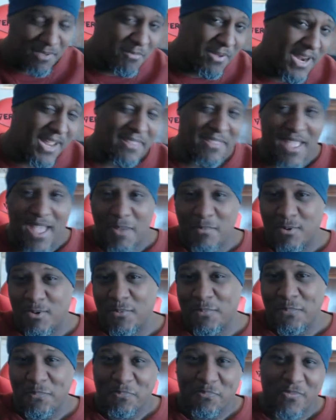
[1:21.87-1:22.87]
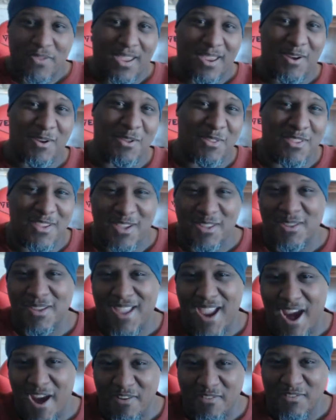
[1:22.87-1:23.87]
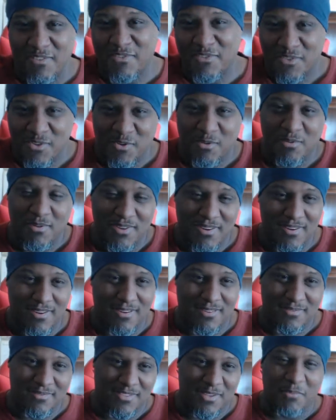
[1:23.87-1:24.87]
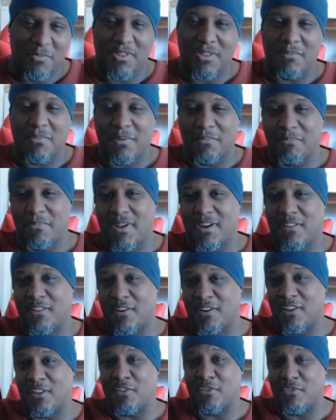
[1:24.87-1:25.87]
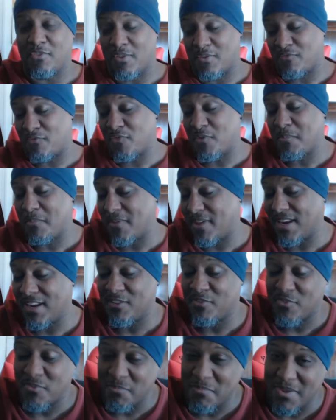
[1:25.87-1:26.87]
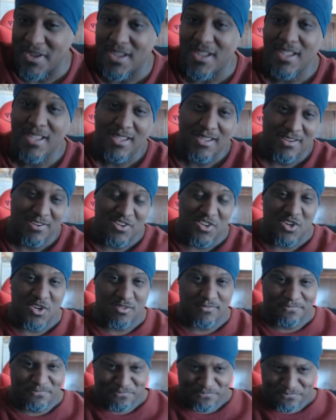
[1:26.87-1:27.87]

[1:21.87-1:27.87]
But I dabble in all the other characters too. You know, some of them are better than others, at least for me. You know.